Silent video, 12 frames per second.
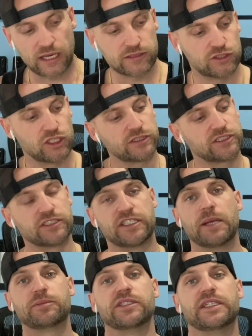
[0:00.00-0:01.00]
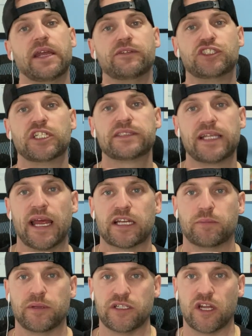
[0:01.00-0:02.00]
Justice Gibson gave shit to
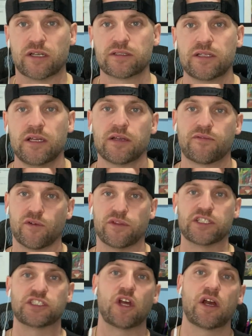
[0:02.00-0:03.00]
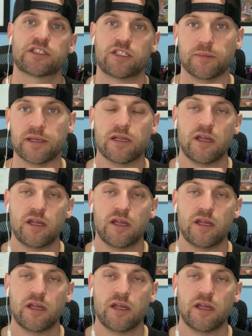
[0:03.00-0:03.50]
Ekman Young for this document.